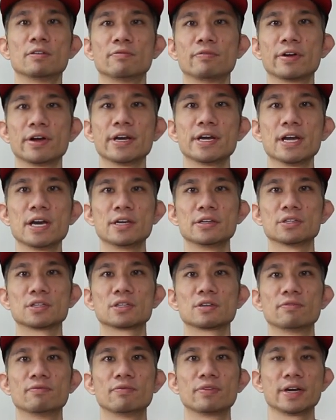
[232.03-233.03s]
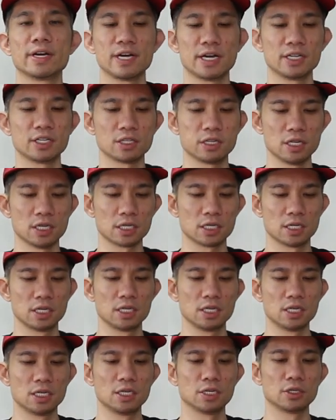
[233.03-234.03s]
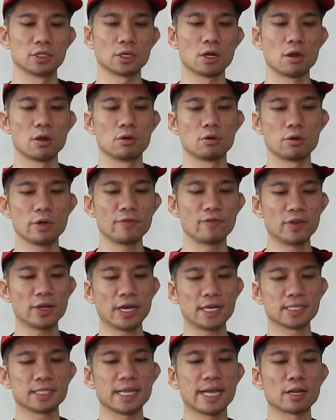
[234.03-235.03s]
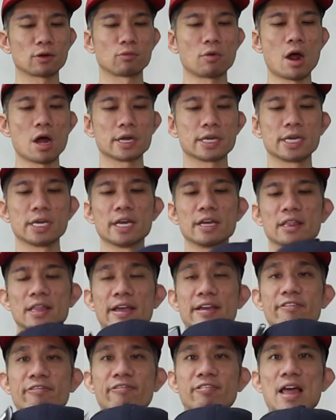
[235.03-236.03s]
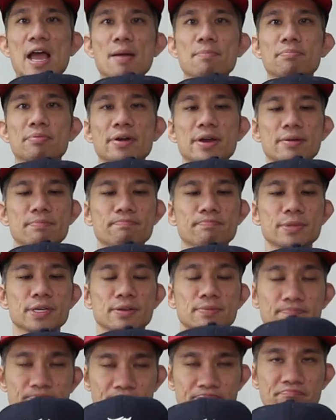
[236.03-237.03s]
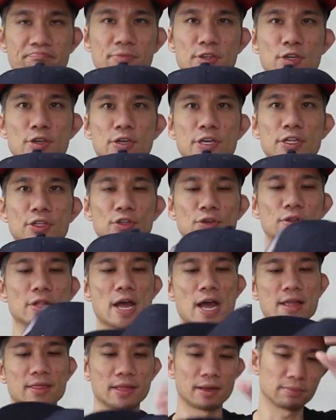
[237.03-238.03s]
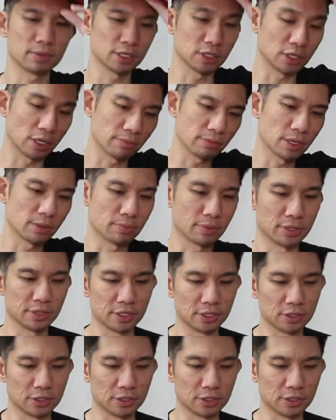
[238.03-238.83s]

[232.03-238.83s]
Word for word: very nice look. So if you guys like rocking it like flat brimmed, you can do that. I'm gonna put